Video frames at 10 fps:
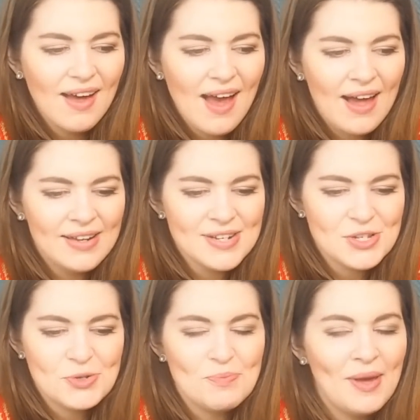and
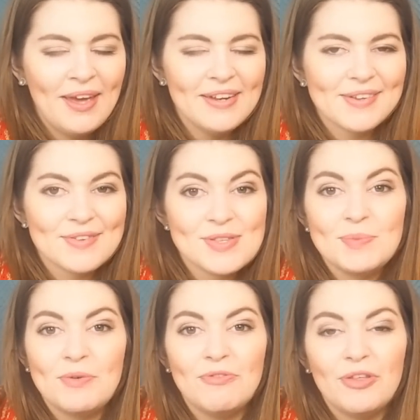to meet
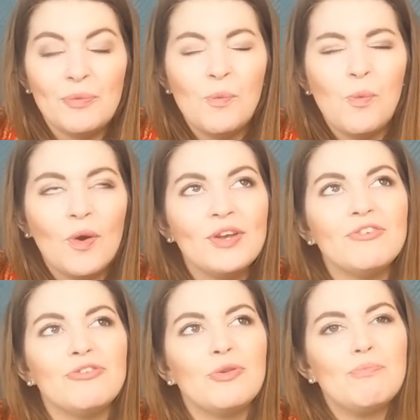some of the
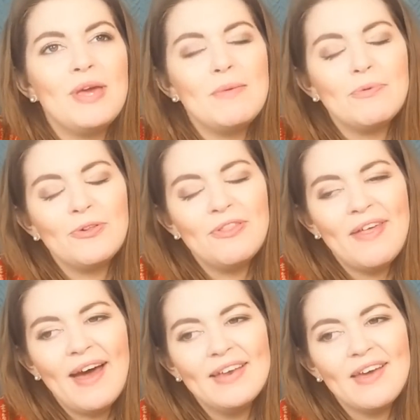wonderful people
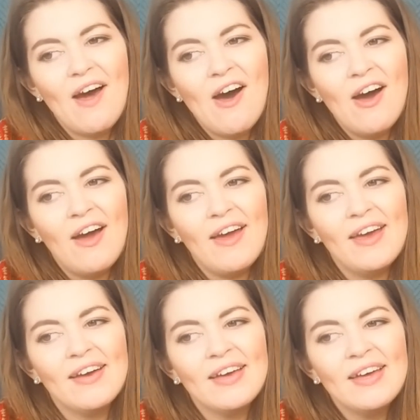that I
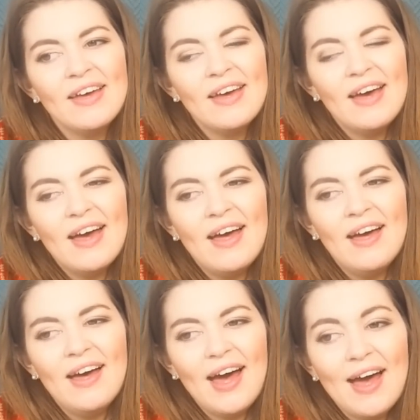
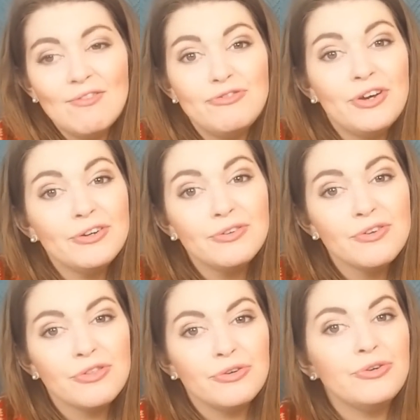have known
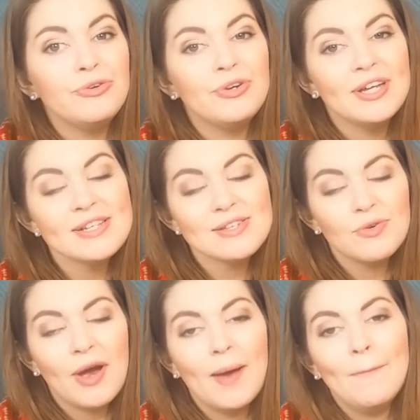through
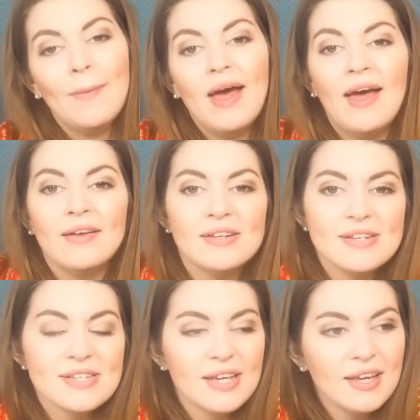Instagram
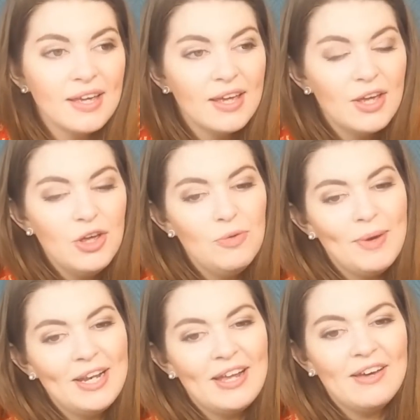and whom
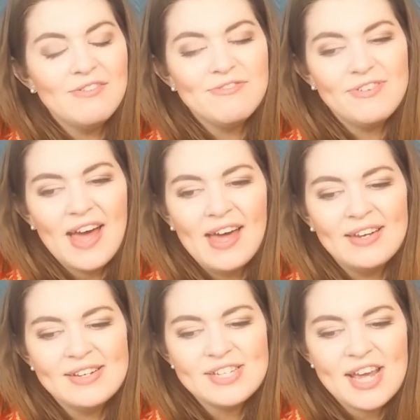I love
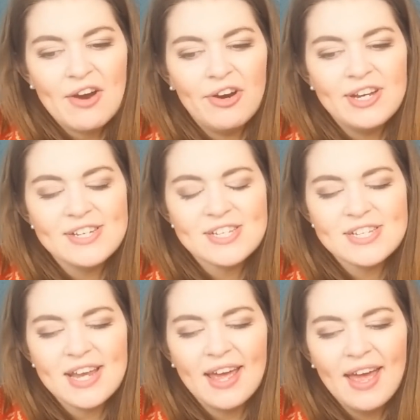and cherish,